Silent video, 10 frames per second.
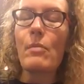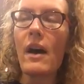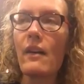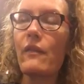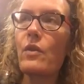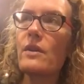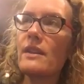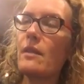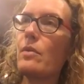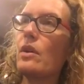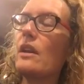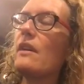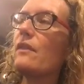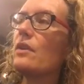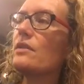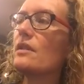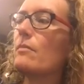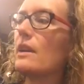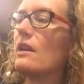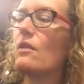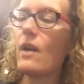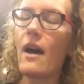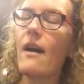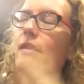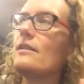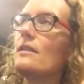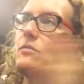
But for example, if you're somebody who has,